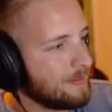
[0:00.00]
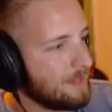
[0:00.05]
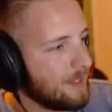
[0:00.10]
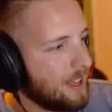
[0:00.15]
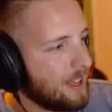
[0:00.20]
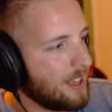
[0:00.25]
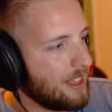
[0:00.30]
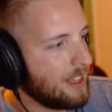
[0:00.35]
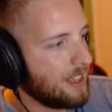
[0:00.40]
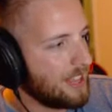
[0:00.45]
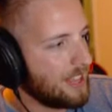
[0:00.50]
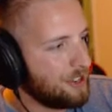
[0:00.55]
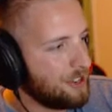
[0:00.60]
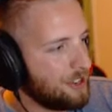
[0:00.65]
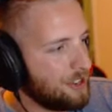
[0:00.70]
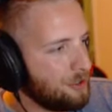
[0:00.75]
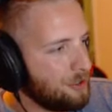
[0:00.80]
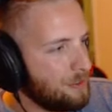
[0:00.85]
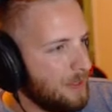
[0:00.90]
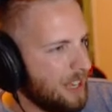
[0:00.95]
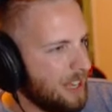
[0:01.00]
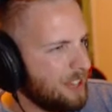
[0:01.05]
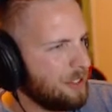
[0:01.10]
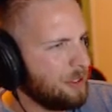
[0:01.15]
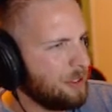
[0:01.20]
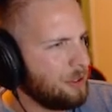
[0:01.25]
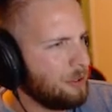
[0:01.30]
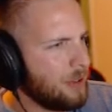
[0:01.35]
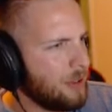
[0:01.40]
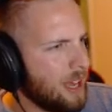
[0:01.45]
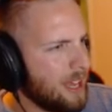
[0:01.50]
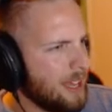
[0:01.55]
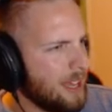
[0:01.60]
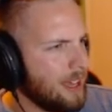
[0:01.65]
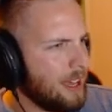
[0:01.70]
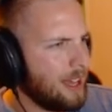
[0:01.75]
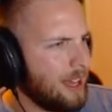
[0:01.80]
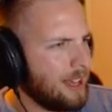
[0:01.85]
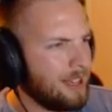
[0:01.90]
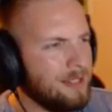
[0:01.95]
They do make you do
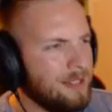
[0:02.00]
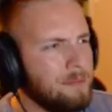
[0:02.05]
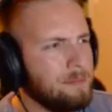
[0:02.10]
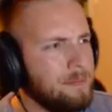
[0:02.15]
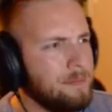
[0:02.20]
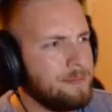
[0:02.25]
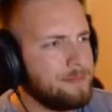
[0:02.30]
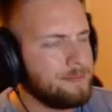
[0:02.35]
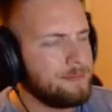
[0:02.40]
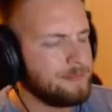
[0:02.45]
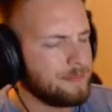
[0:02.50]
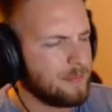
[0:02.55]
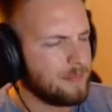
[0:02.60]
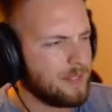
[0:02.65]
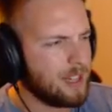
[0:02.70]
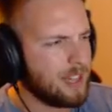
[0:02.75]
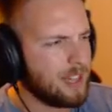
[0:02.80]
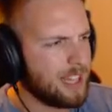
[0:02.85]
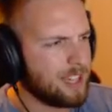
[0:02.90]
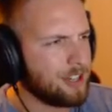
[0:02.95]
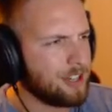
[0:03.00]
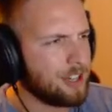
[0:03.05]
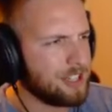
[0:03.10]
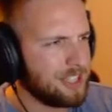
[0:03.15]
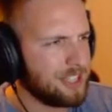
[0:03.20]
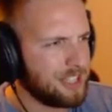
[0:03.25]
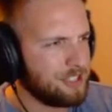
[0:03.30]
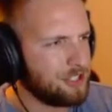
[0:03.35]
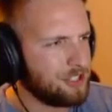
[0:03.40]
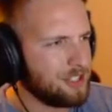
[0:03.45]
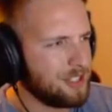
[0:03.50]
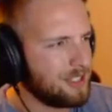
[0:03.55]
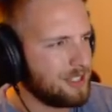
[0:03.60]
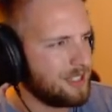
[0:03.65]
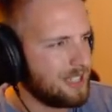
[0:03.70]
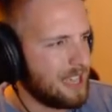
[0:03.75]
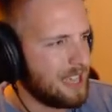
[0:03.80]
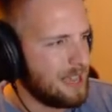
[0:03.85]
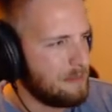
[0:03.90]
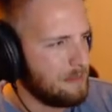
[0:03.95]
a like an audition
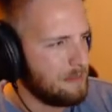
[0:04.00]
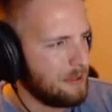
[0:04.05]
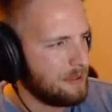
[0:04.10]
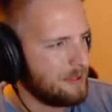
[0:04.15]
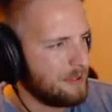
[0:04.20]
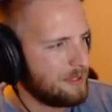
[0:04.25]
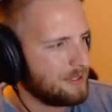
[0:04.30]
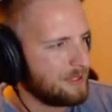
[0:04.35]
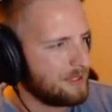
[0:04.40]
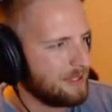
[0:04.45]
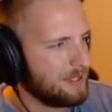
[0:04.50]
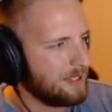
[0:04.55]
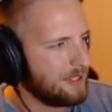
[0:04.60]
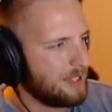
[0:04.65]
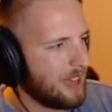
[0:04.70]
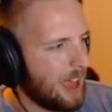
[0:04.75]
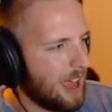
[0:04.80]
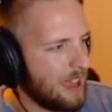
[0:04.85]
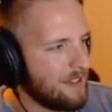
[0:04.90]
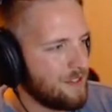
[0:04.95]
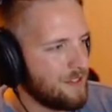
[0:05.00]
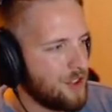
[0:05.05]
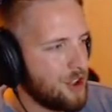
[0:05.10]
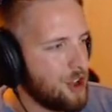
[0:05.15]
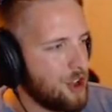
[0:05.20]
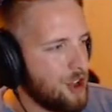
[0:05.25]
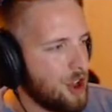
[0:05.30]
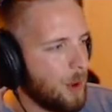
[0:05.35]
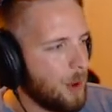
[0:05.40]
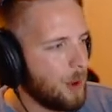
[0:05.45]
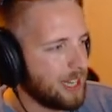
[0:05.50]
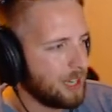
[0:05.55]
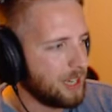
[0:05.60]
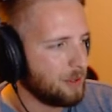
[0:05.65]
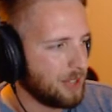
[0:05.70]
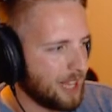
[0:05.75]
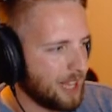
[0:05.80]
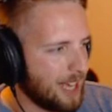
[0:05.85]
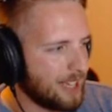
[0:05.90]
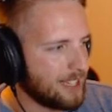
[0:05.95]
tape. I have no idea
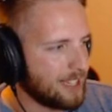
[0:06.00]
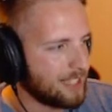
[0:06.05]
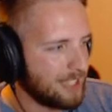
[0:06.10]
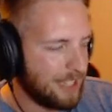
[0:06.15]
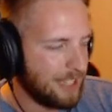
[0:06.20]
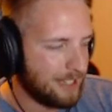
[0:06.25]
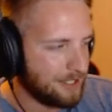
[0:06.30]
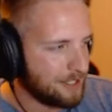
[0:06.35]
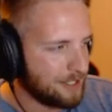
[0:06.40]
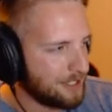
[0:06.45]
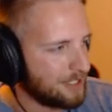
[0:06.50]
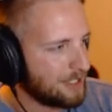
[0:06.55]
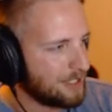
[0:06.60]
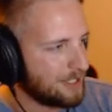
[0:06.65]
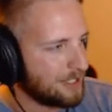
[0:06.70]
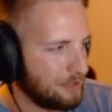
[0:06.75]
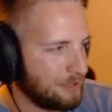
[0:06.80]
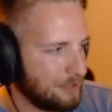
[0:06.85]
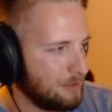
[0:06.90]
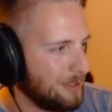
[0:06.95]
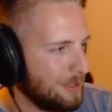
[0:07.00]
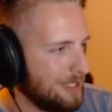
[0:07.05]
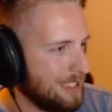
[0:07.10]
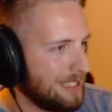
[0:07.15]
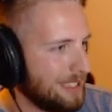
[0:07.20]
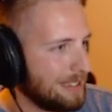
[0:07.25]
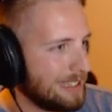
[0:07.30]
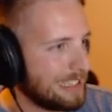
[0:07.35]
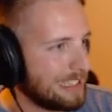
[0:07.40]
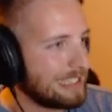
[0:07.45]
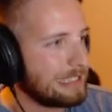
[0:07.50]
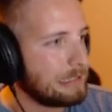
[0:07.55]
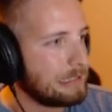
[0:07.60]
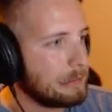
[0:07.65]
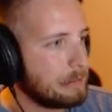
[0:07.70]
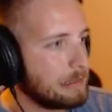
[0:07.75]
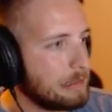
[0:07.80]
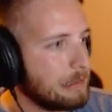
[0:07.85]
what that entails, so we'll see how that goes.